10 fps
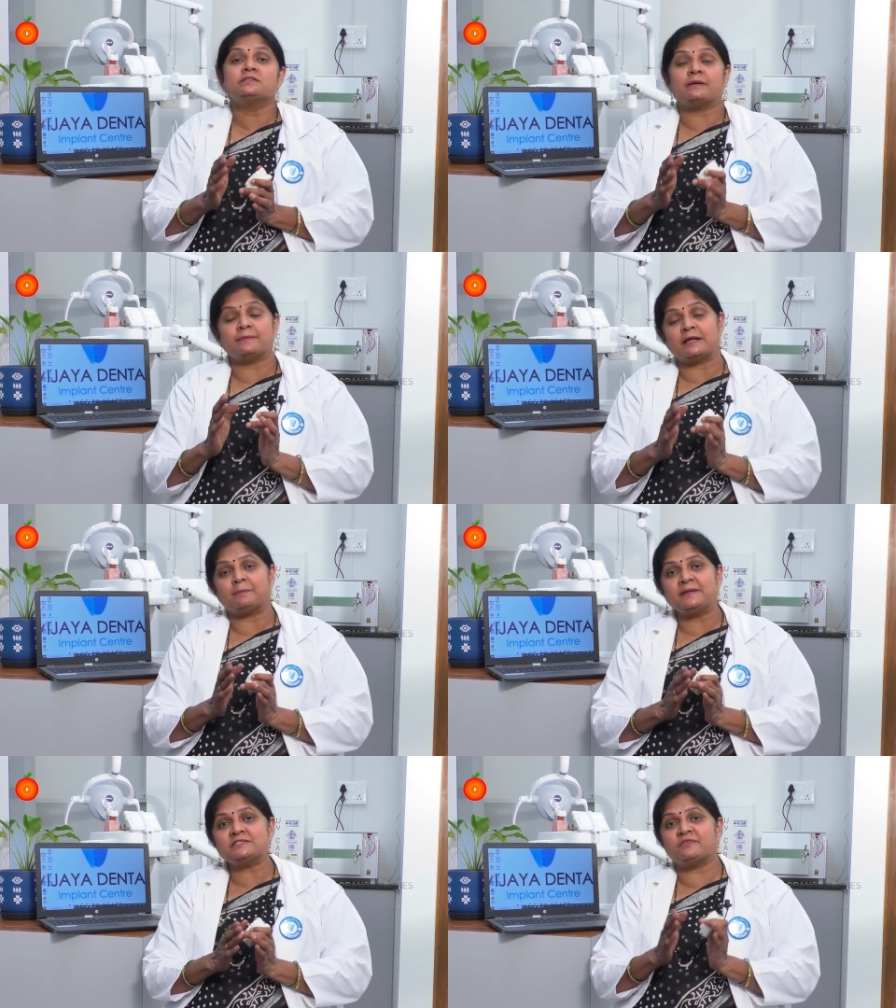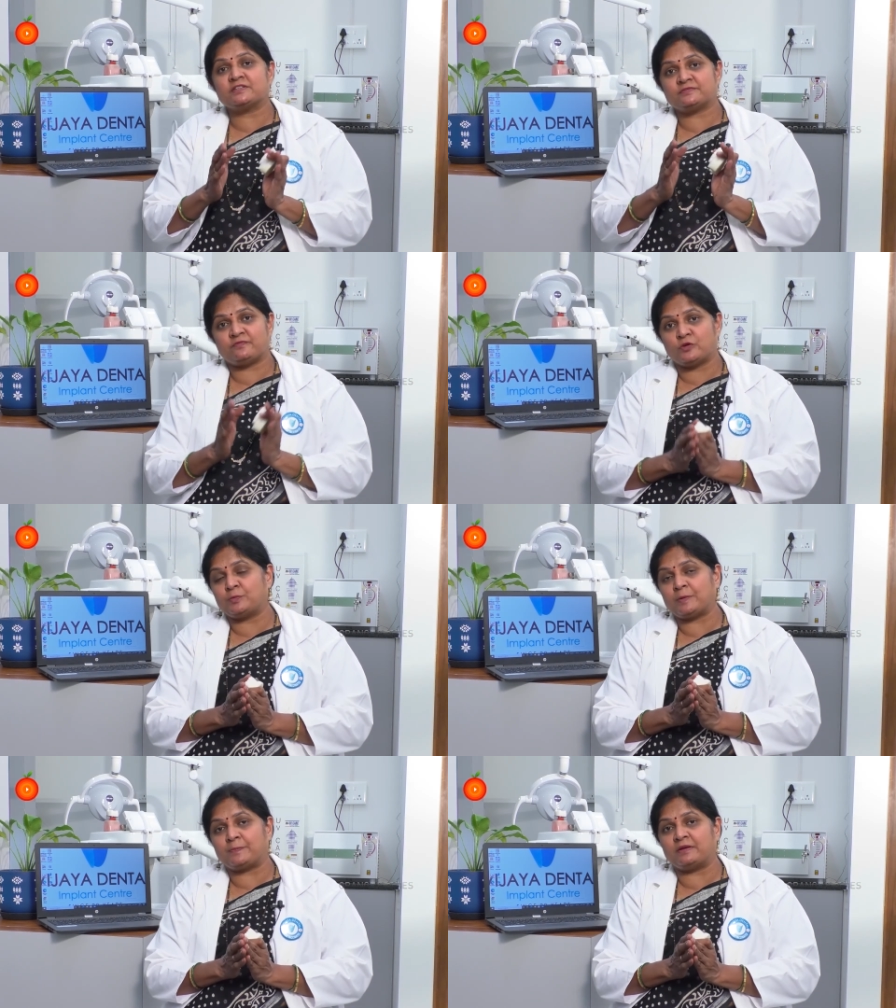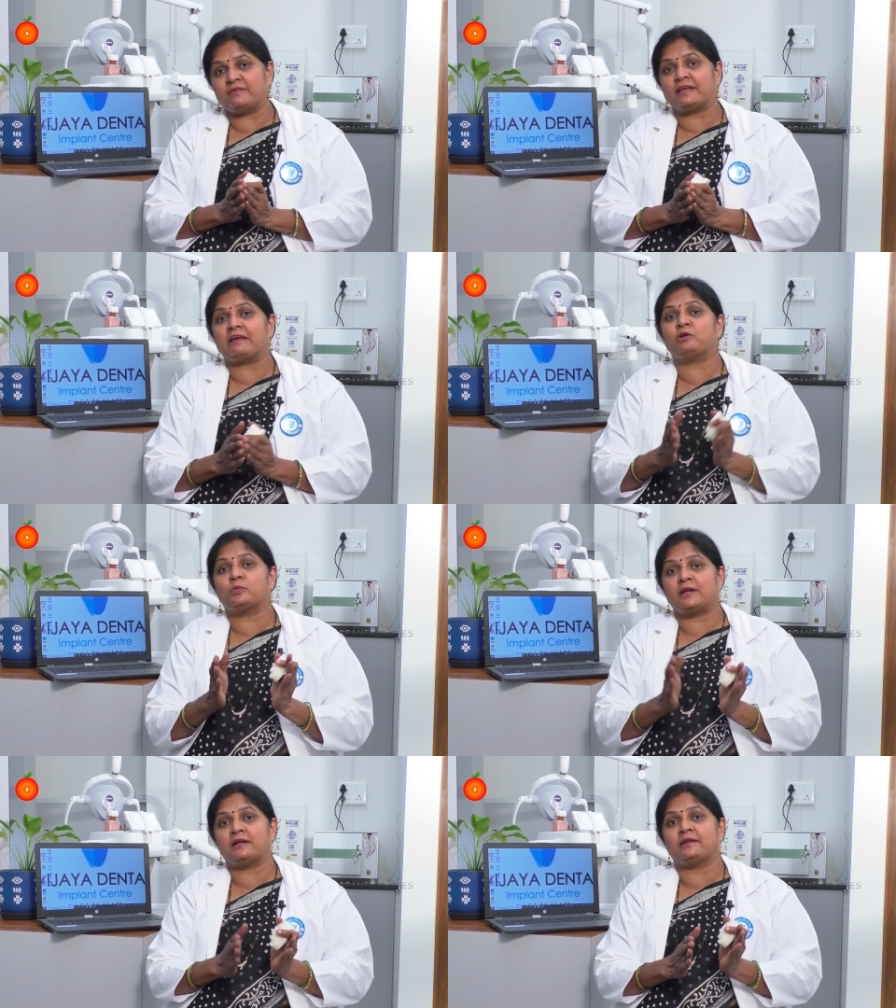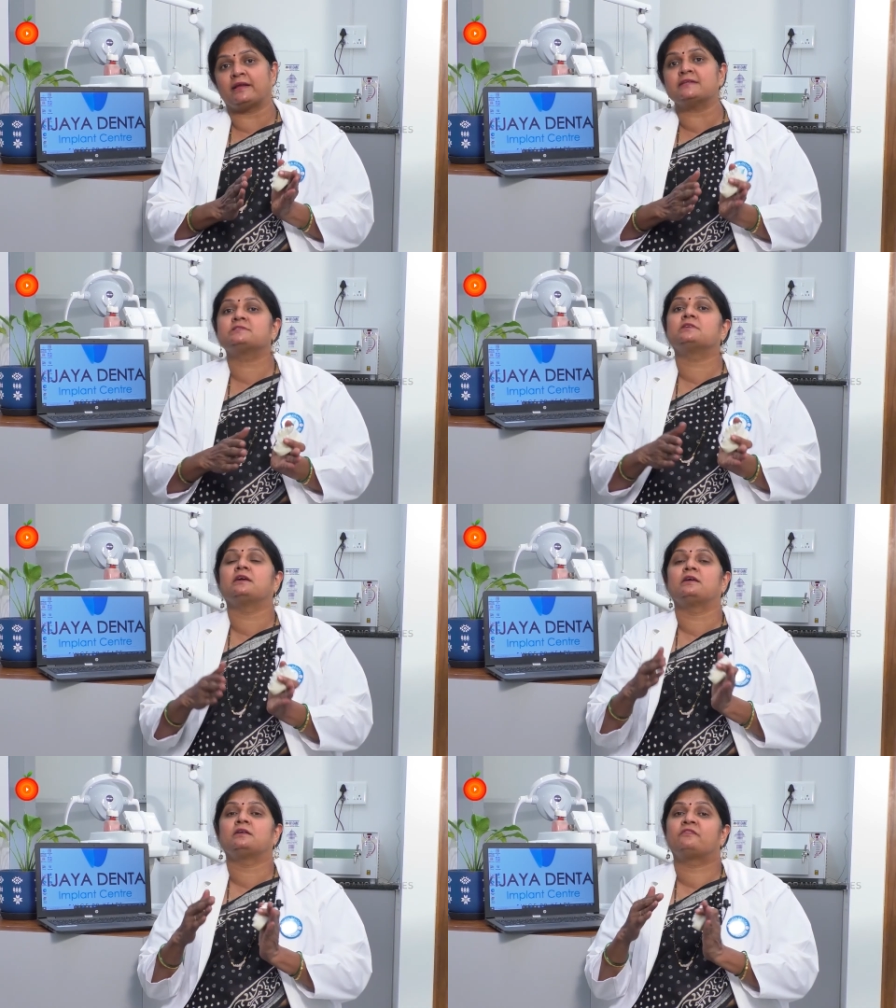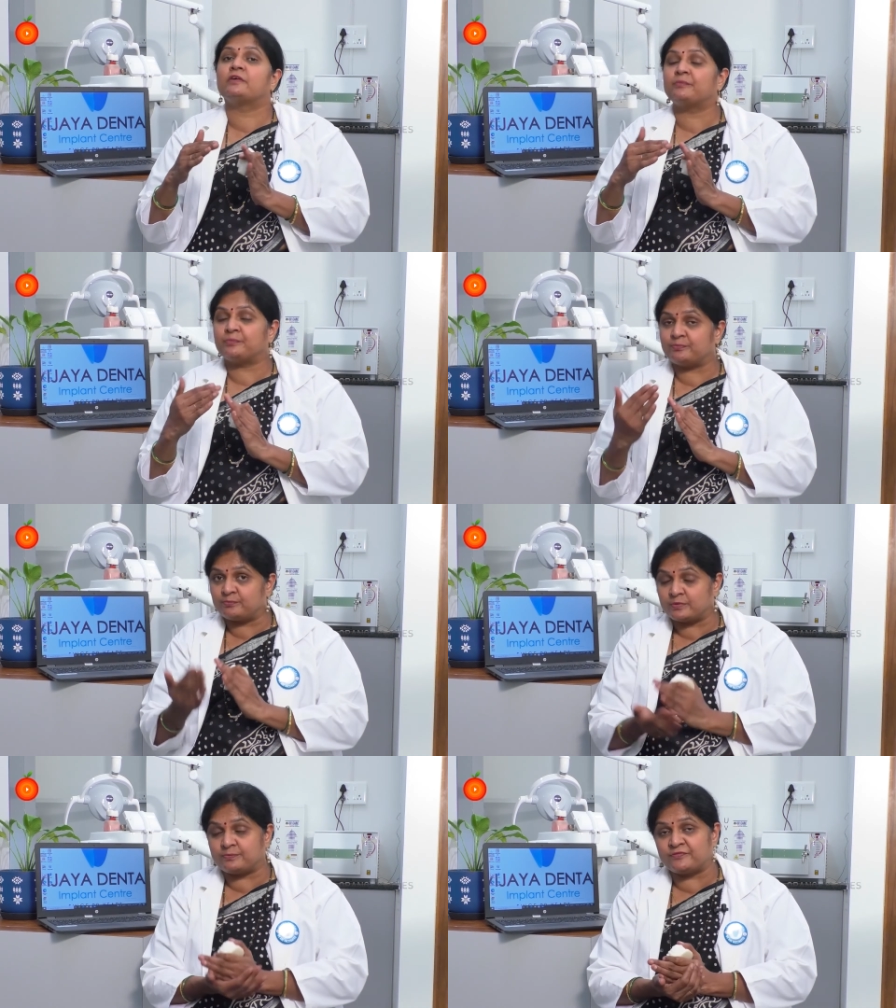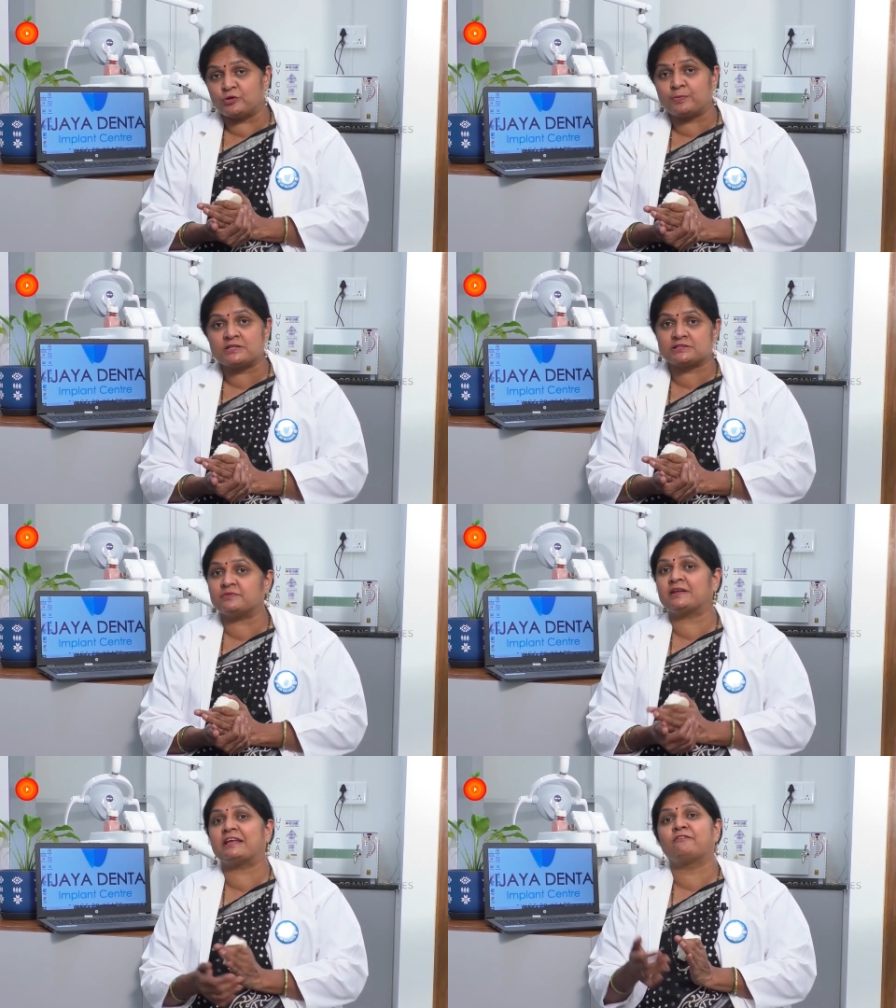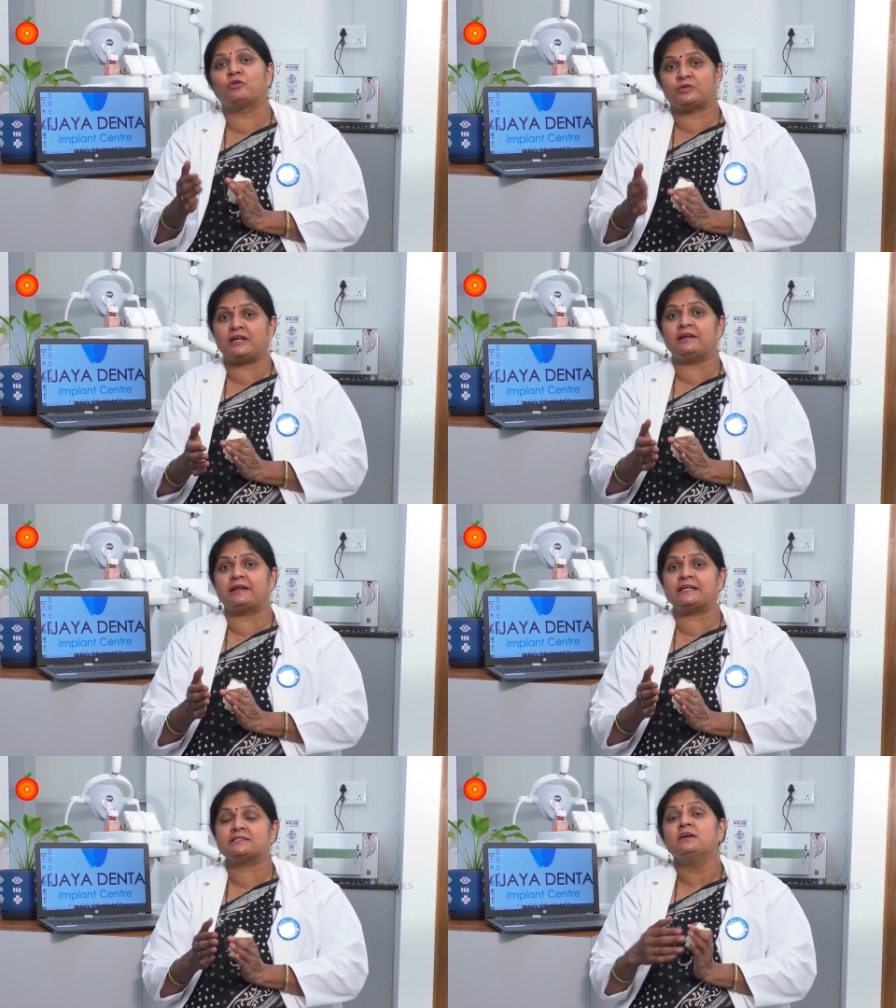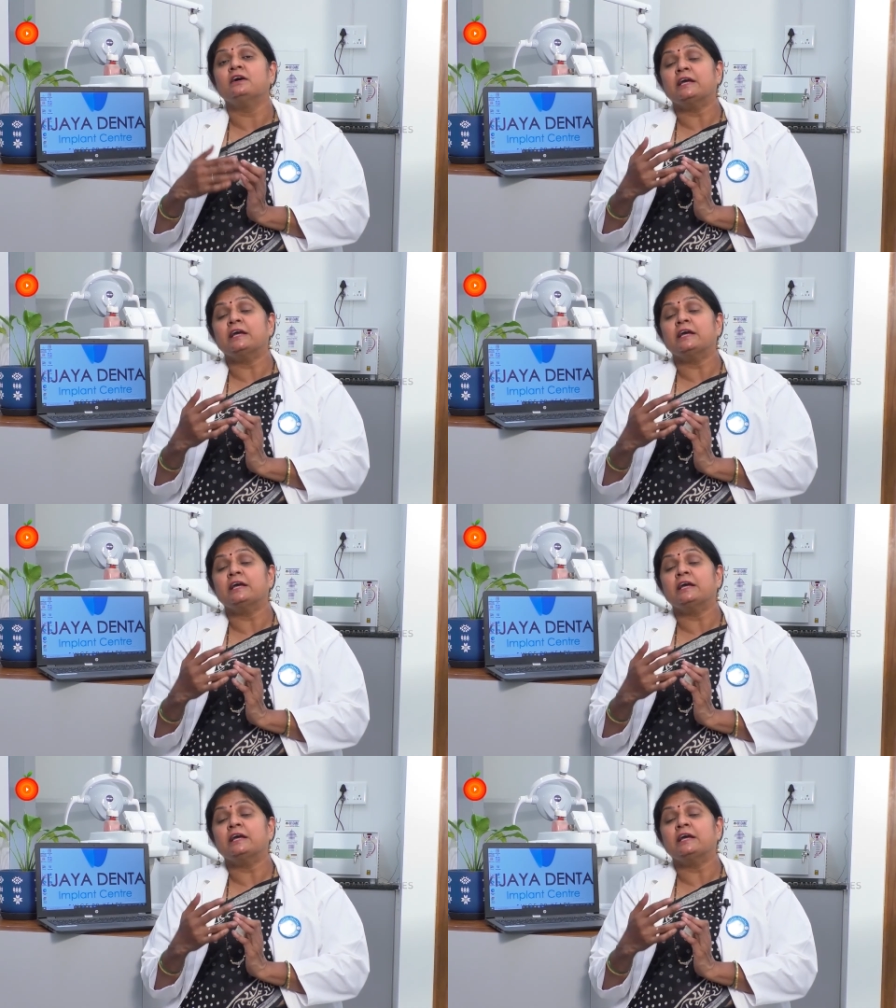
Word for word: That, that means for few people we give 12 trays, uh, for a uh, few persons will give 14 trays,